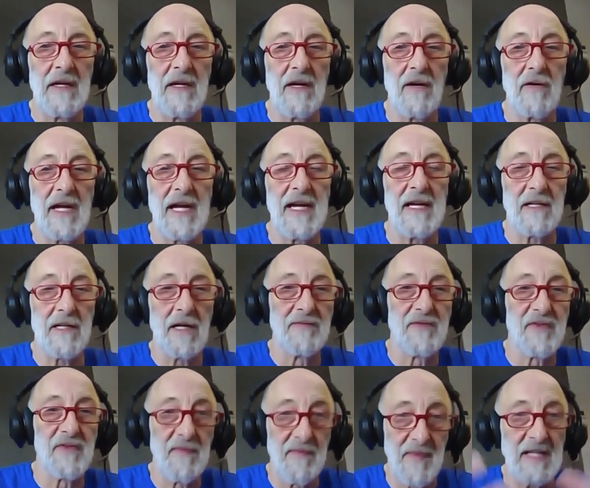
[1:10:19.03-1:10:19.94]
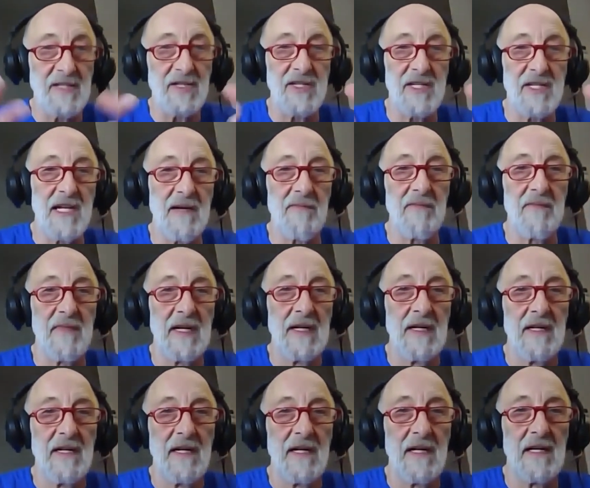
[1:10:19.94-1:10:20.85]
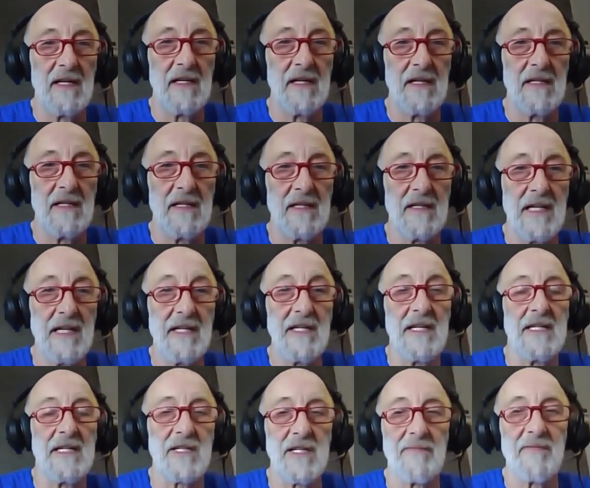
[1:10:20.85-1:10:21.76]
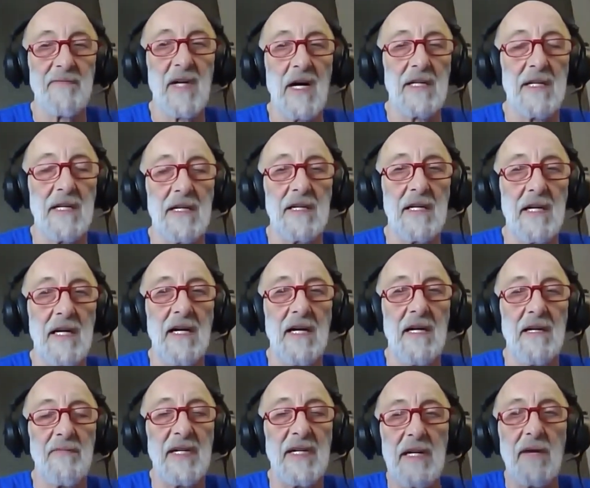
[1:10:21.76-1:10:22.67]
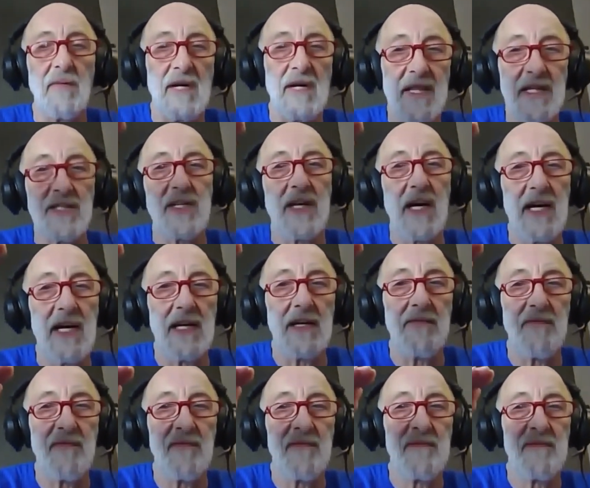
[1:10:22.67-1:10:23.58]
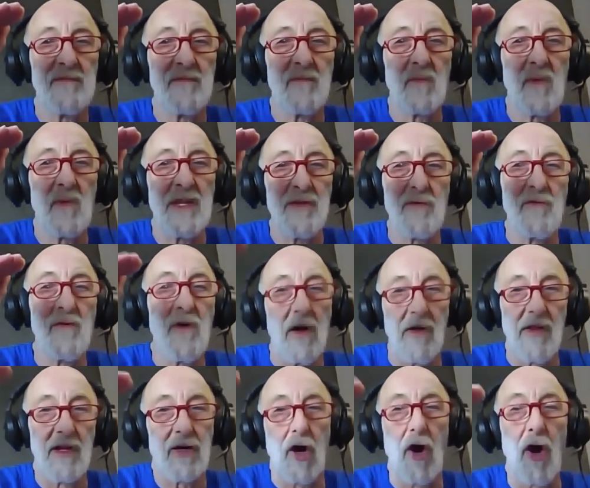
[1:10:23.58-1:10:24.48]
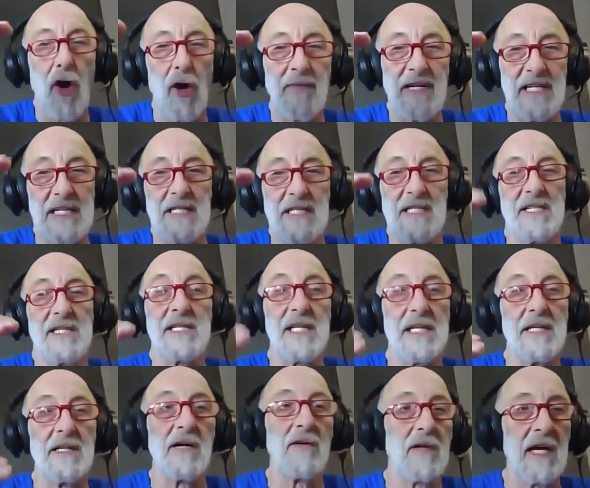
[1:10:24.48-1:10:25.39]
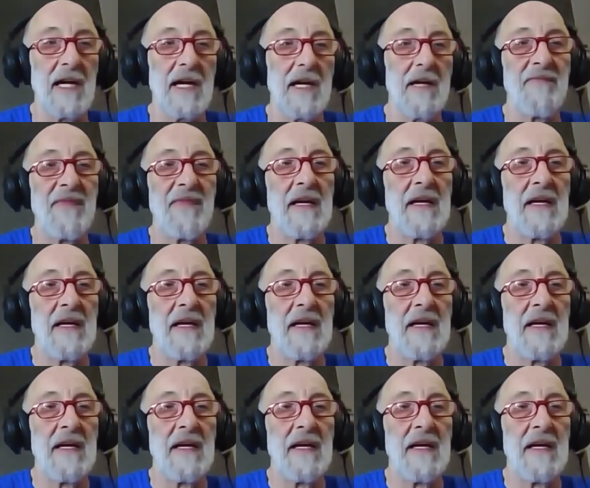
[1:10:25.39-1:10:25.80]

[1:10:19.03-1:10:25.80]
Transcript: Okay, it comes from that same Indian subcontinent. But anyway, this guy went through all the karmans, okay?